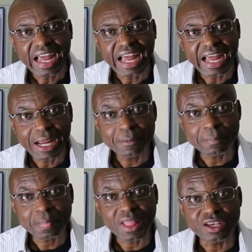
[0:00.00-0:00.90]

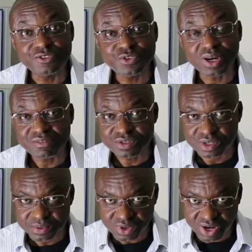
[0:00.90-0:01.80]
Um, if you haven't
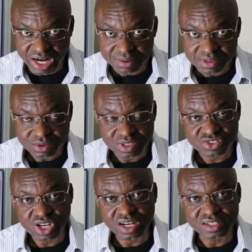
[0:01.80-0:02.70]
subscribed to
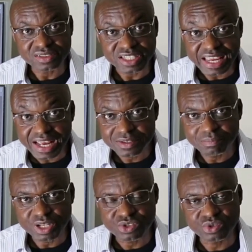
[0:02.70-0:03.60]
this channel yet,
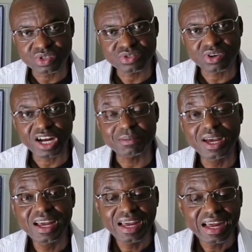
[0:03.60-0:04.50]
please do subscribe.
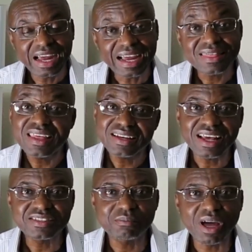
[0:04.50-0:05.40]
I think
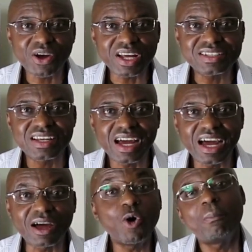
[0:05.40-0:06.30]
that's about it.
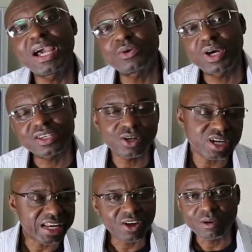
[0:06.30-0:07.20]
Uh, oh, by the way, you
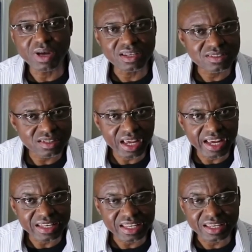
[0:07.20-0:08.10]
got any comments,
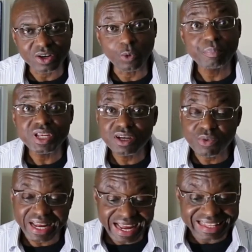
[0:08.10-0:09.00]
any
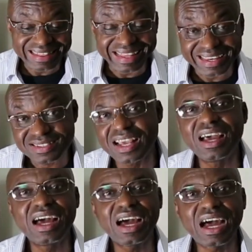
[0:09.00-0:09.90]
opinion regarding this?
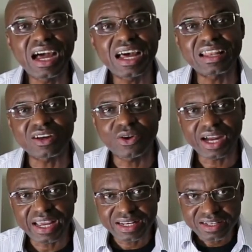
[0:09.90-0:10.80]
Uh, go
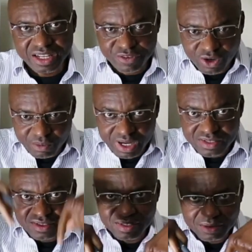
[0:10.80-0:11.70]
ahead, leave your
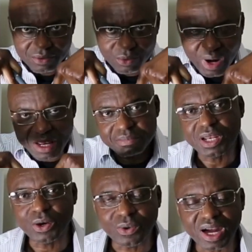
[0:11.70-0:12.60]
comments right
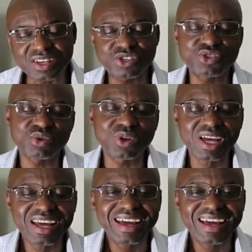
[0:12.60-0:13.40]
below as usual.